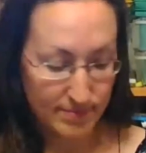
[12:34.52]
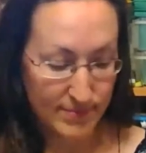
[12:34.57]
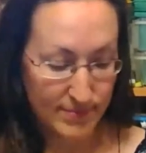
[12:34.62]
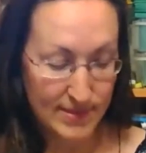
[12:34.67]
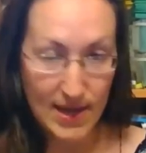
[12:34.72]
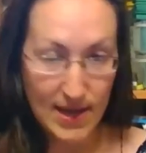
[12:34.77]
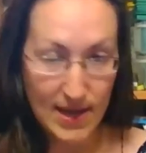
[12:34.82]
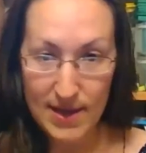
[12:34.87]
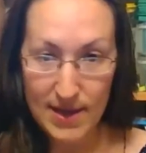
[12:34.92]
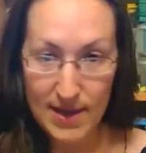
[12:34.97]

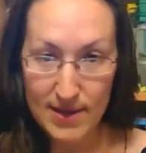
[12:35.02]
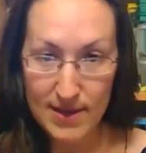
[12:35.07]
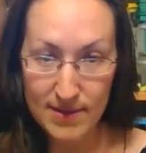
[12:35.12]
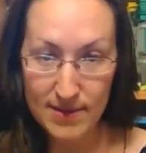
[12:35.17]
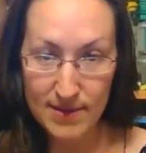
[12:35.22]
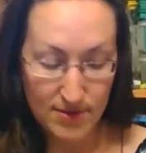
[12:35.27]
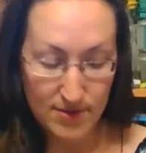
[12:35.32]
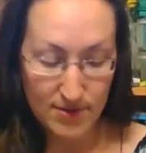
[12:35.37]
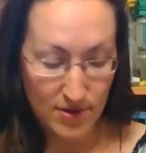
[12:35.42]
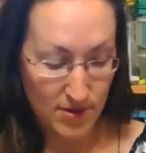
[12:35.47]
tag
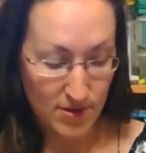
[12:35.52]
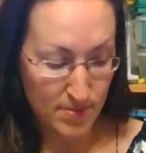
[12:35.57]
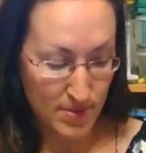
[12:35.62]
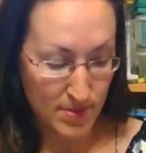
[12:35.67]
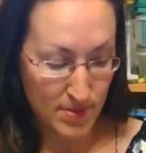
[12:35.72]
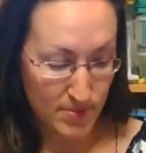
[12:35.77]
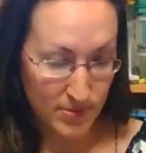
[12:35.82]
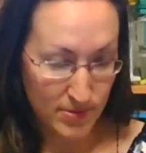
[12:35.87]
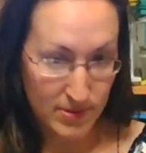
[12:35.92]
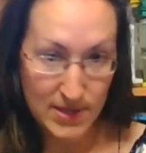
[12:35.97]
all the
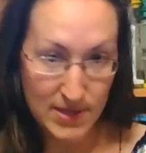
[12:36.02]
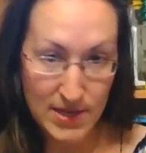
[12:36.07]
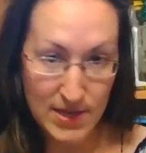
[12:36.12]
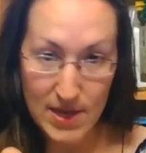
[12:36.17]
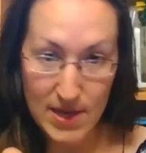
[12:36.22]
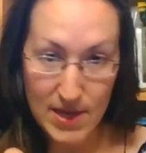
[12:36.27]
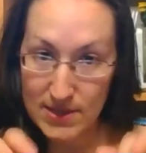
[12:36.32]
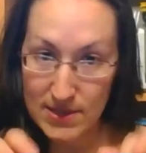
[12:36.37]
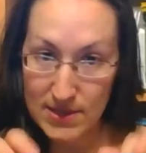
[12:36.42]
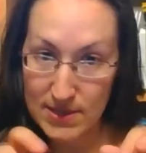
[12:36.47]
people who said
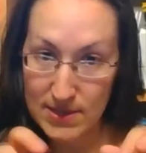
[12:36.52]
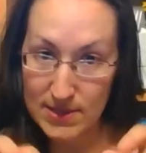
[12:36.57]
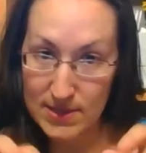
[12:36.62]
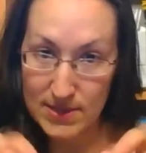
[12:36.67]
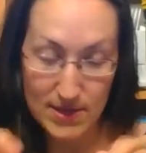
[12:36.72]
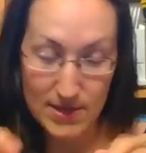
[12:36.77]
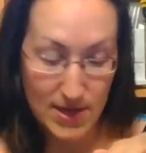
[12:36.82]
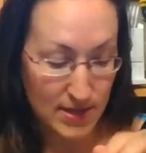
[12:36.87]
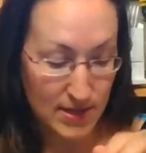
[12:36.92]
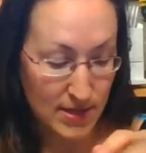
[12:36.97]
yes,
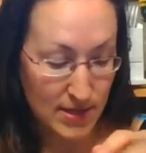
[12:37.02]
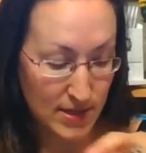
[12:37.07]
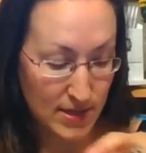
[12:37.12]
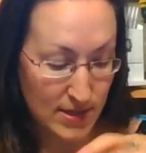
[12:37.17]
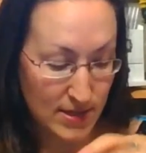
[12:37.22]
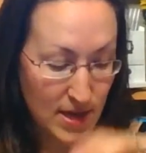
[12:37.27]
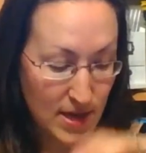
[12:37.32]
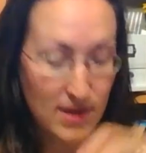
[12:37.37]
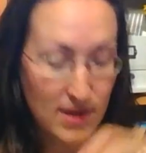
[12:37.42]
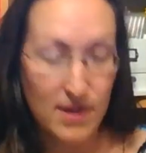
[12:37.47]

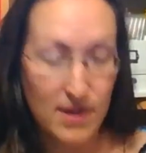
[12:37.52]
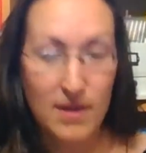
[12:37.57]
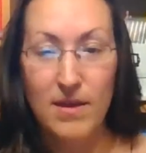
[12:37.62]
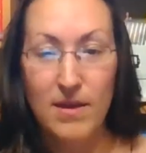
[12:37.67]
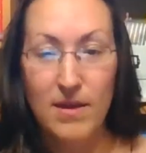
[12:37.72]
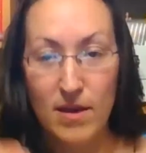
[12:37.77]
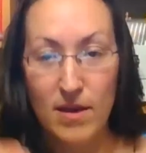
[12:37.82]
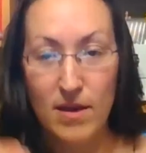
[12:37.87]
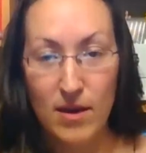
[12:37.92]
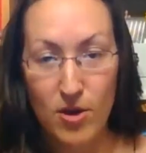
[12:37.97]
tag,
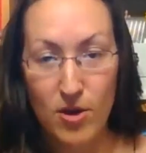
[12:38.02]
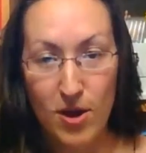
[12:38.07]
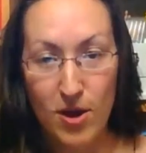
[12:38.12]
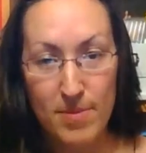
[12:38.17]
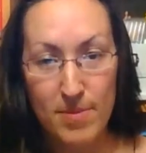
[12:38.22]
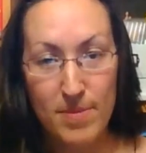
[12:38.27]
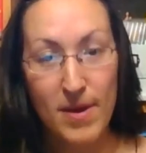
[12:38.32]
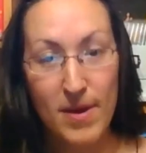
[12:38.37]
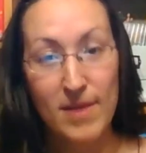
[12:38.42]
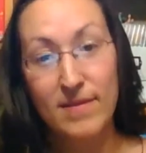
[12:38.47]
copy
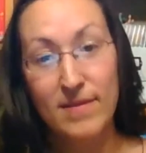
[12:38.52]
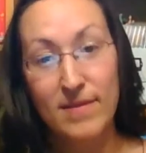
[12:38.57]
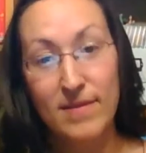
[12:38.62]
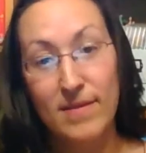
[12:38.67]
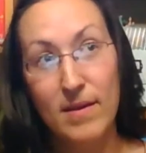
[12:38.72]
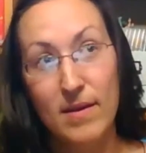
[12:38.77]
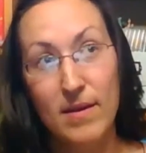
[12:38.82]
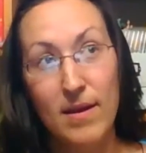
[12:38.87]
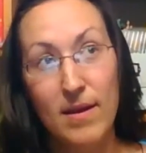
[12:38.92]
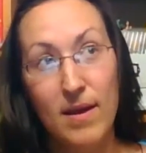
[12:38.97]
paste.
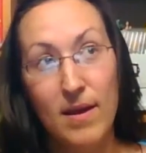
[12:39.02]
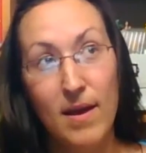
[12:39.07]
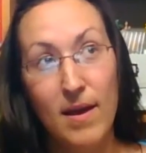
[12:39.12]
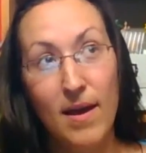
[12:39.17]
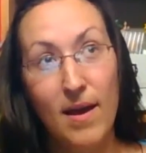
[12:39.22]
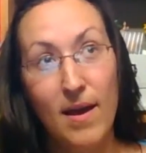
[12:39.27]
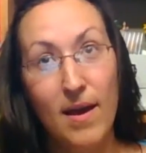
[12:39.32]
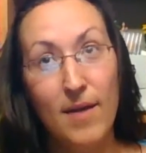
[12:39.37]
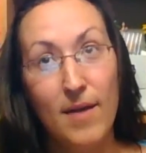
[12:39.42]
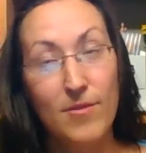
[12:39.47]

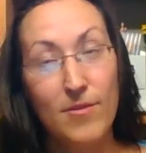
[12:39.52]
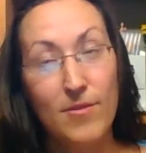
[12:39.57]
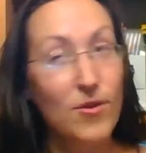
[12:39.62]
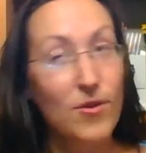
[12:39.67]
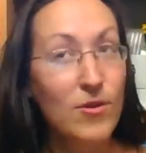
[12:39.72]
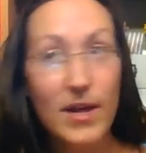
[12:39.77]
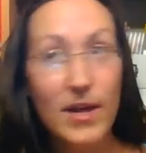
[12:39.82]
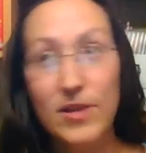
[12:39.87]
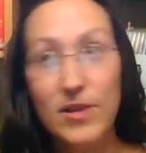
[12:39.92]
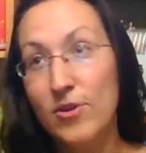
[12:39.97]
So
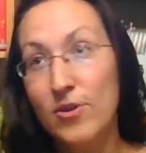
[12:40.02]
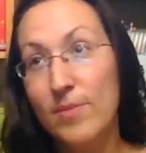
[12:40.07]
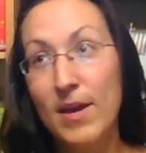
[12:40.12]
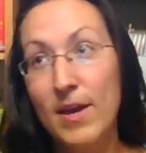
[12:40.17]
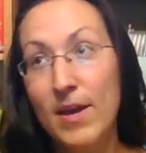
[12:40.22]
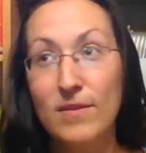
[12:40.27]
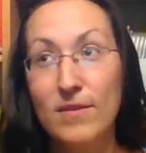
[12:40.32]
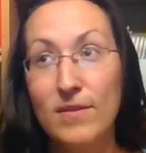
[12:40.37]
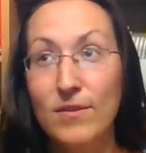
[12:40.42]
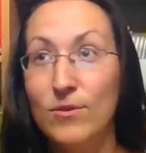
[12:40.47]
glad you can make
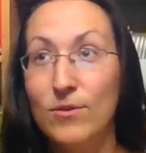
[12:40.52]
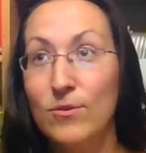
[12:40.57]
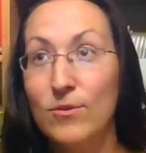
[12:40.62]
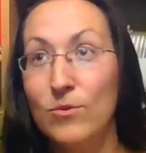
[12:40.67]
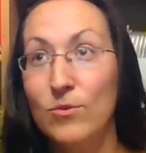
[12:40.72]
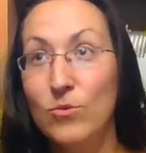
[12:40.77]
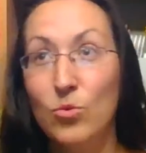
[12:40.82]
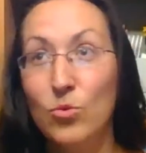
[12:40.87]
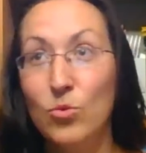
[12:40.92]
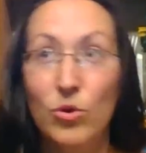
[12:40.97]
it
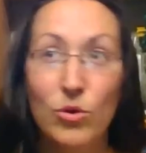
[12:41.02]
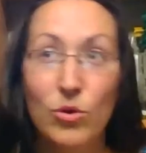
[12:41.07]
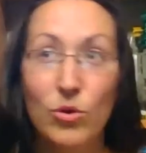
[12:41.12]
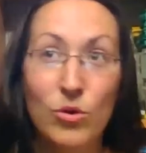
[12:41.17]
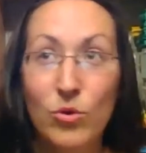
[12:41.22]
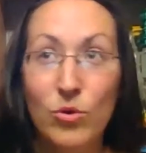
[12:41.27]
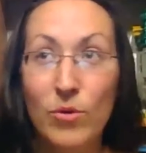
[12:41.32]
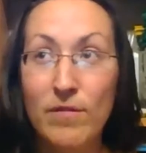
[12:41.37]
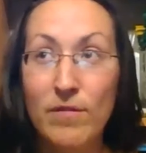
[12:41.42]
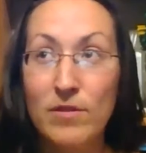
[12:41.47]
to
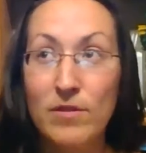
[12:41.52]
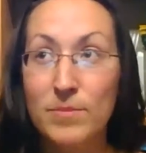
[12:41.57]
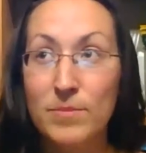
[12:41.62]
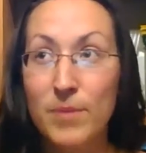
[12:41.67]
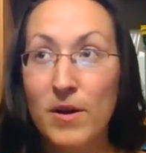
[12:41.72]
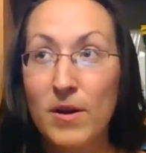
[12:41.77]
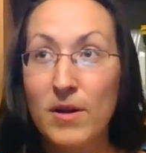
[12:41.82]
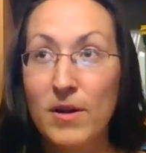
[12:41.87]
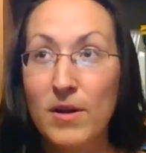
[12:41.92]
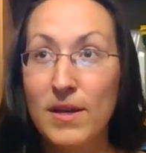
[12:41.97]
whoever's
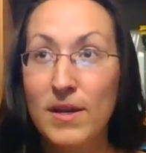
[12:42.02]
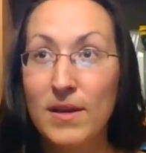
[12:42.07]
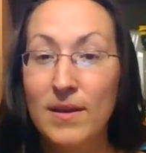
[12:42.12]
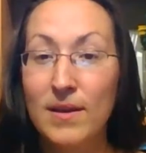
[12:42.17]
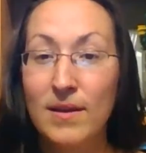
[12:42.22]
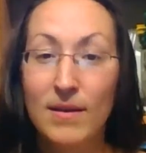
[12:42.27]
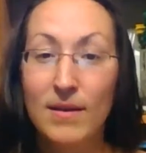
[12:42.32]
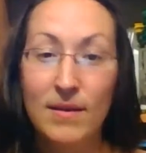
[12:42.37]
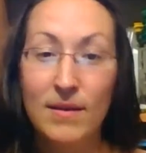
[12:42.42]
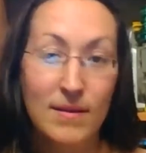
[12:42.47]
party.
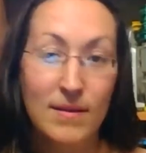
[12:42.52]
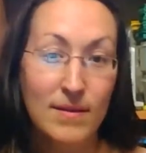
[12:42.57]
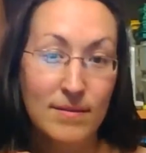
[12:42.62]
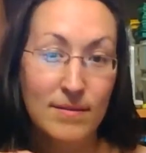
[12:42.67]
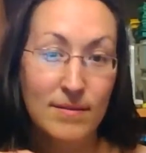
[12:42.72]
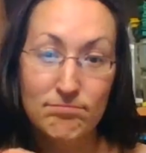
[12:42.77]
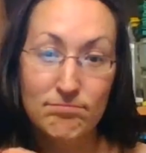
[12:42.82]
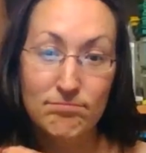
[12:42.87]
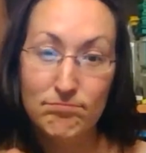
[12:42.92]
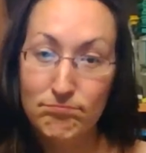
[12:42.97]

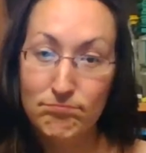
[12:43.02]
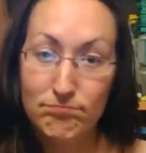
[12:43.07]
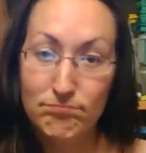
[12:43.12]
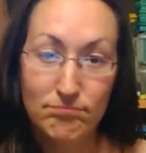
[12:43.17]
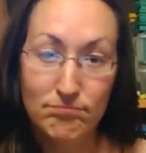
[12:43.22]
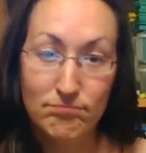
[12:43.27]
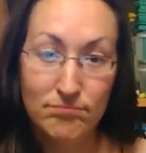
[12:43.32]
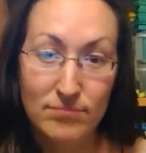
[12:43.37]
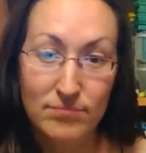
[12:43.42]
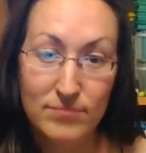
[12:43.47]

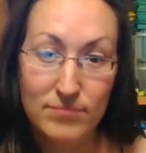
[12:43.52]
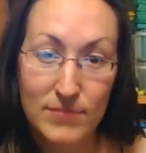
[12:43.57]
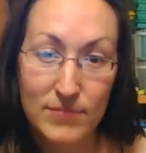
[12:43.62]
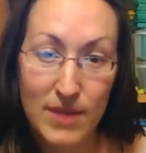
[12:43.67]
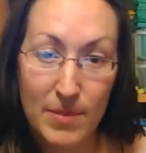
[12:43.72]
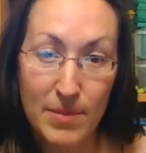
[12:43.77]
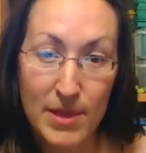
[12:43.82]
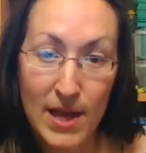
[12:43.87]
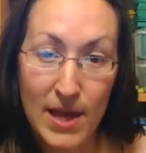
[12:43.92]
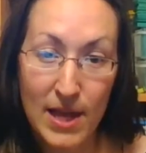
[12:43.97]
Tell
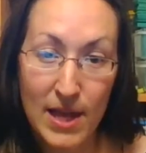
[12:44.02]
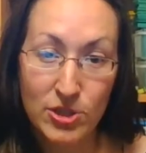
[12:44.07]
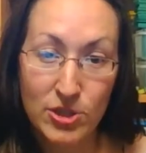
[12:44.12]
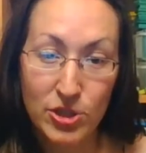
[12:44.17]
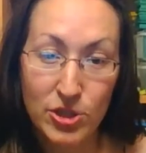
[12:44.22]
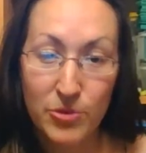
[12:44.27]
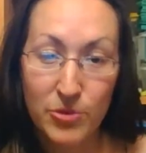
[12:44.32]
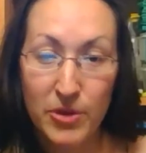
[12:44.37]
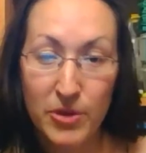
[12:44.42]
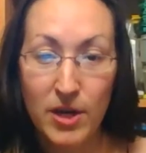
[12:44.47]
me the age of
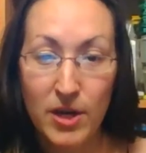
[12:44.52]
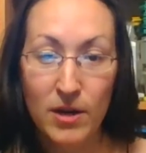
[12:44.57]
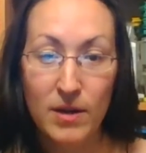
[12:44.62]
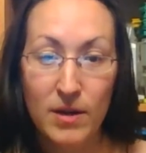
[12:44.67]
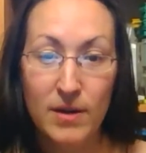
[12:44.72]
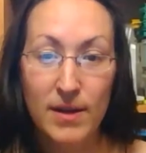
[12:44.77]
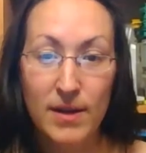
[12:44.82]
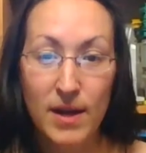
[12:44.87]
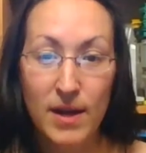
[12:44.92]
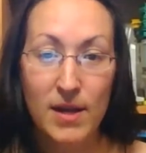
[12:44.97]
your reader,
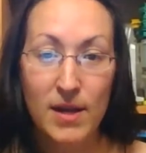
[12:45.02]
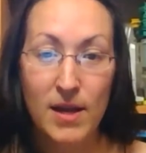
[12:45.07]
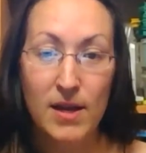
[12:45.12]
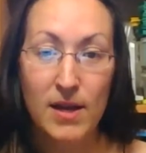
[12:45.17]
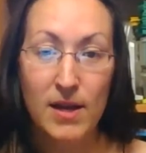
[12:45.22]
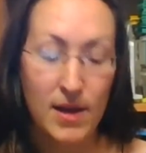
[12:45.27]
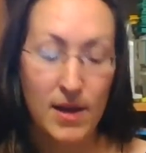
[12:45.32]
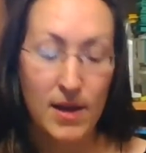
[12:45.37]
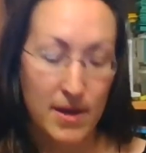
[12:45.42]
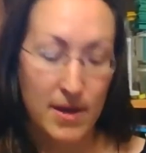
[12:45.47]
yada, yada,
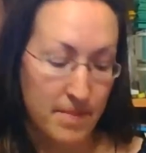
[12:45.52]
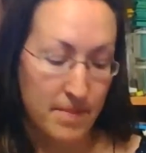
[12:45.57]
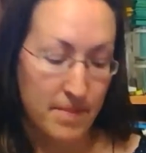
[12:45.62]
yada.